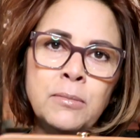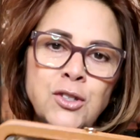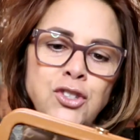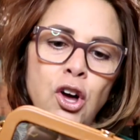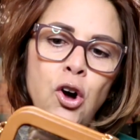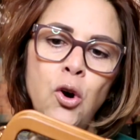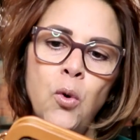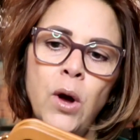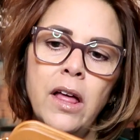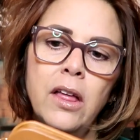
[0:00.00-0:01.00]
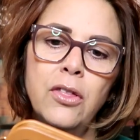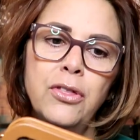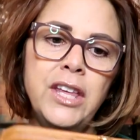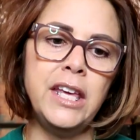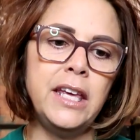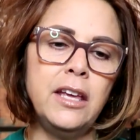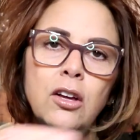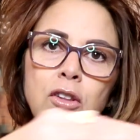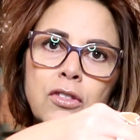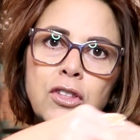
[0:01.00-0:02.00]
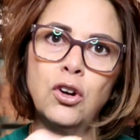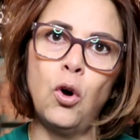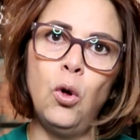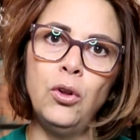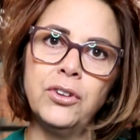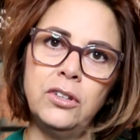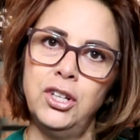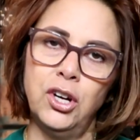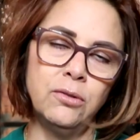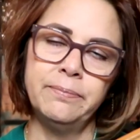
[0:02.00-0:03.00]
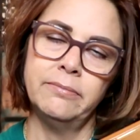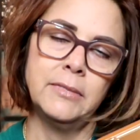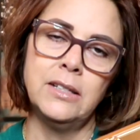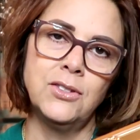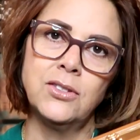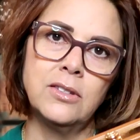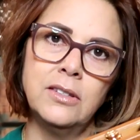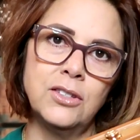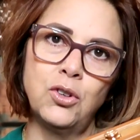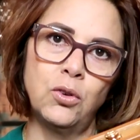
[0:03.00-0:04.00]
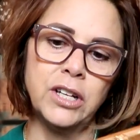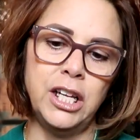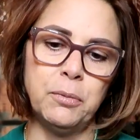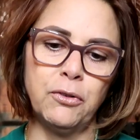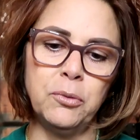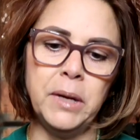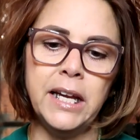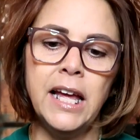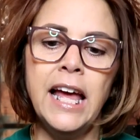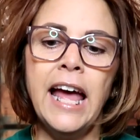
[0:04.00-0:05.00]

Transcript: So the gold, you know, is a total keeper for me.